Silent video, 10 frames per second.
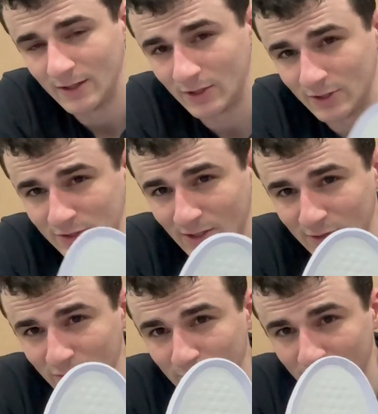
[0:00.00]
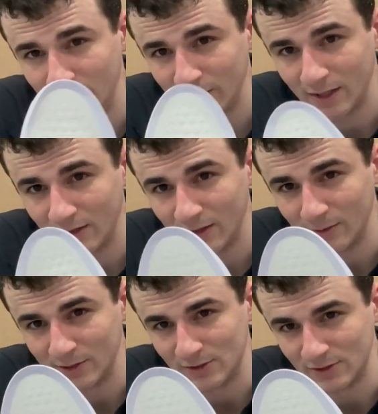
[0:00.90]
Cushlon 3.0 carrier,
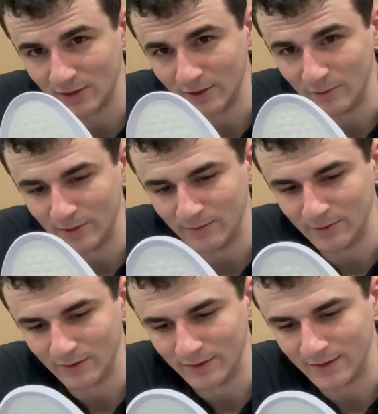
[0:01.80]
which is just a little bit more